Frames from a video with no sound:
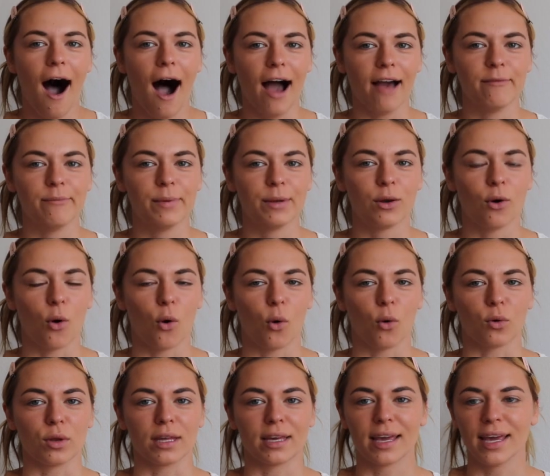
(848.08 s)
I've been
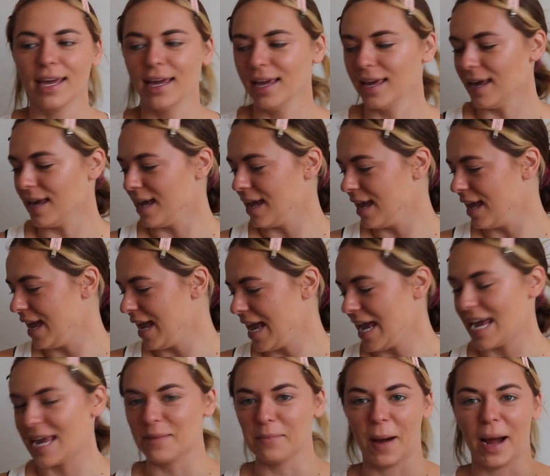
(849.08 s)
holding it
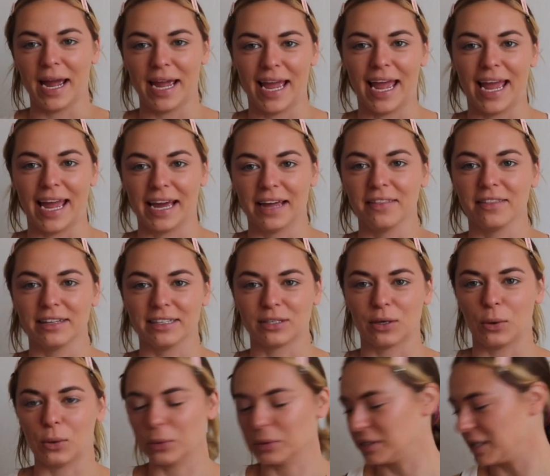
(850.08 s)
in my hand this
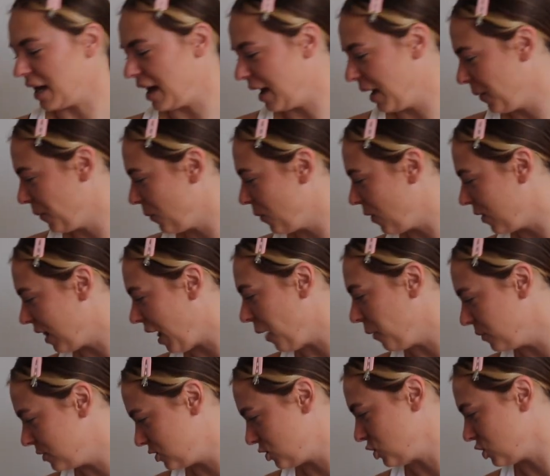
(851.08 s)
whole time while
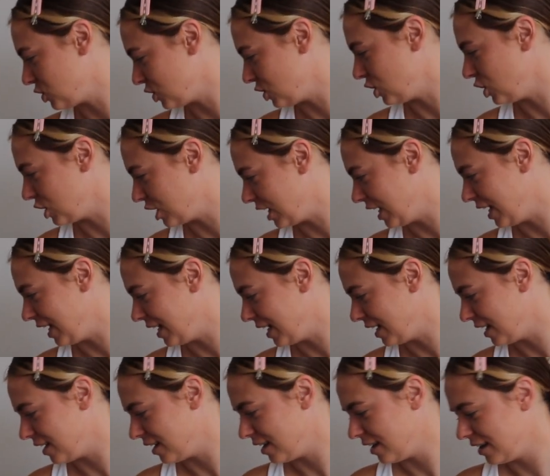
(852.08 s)
I was just
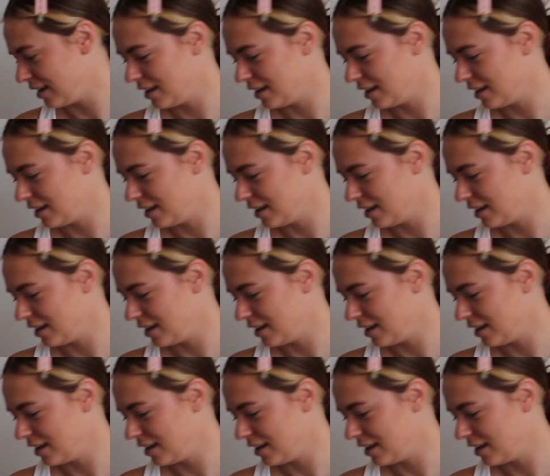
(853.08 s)
looking